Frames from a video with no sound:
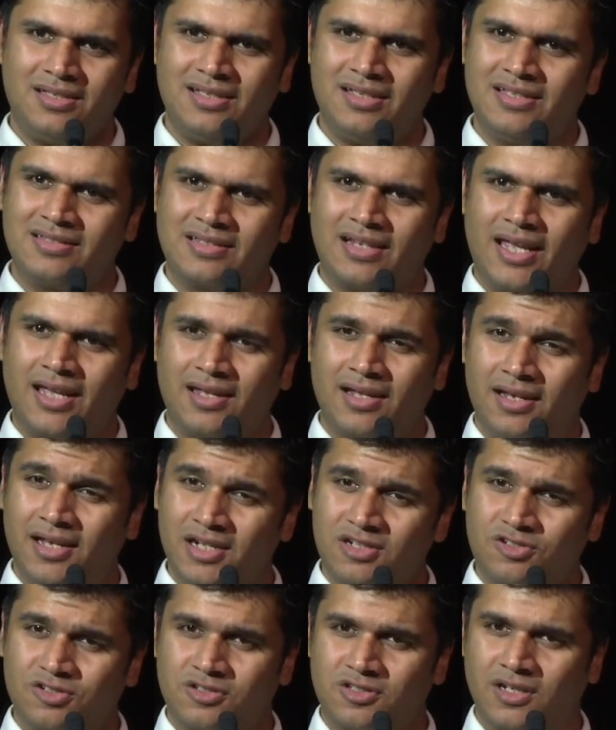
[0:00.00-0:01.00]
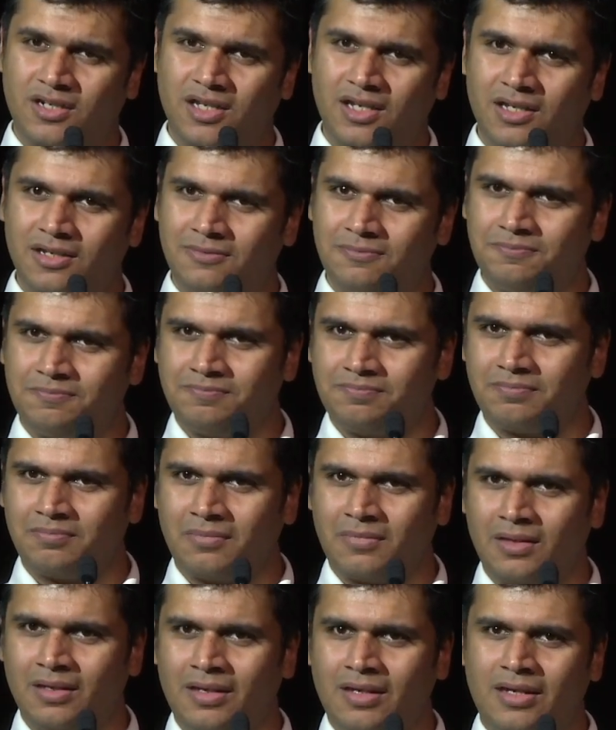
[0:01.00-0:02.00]
is like electricity,
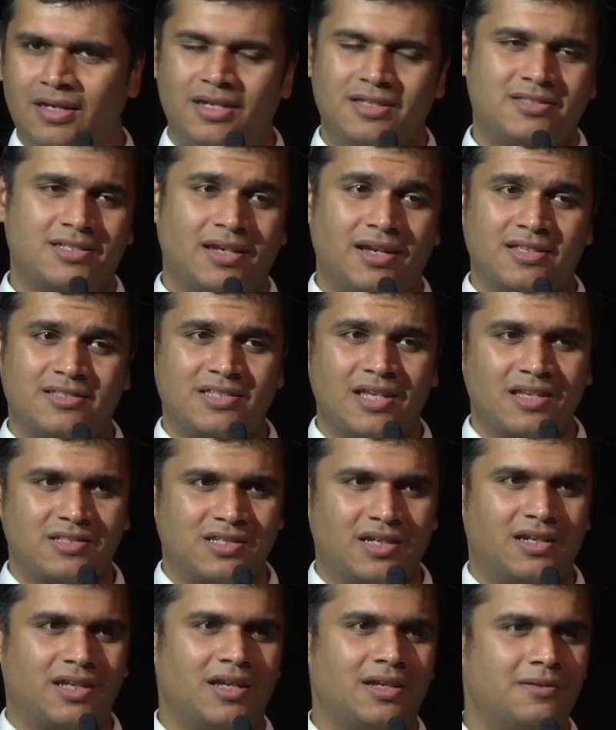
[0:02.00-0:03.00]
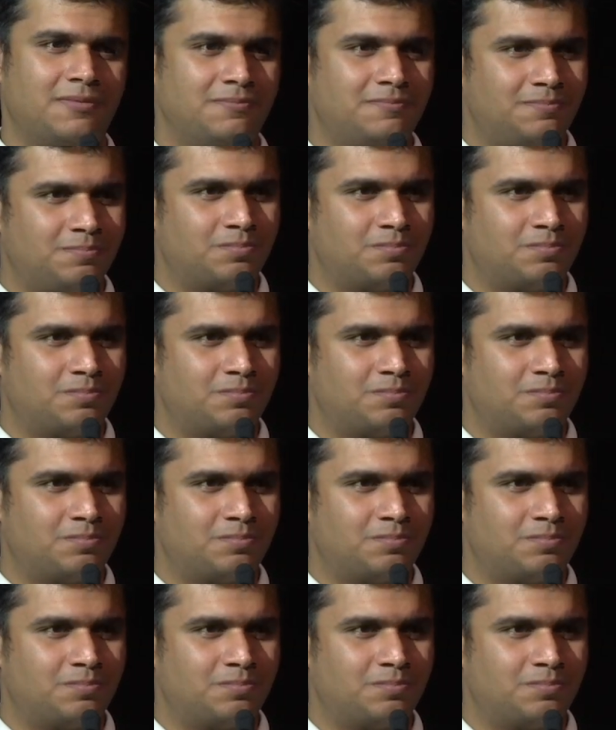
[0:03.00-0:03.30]
it's a necessity.